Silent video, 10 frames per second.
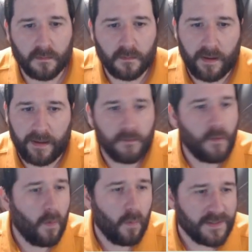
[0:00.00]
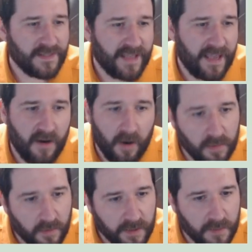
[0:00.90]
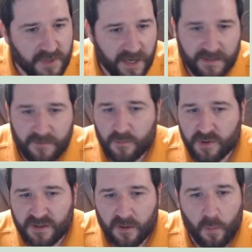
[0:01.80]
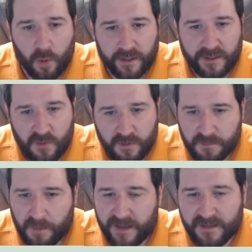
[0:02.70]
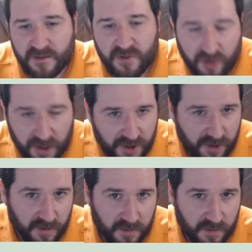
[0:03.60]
Okay, once again, our learning objective, we're still working towards pace and structure.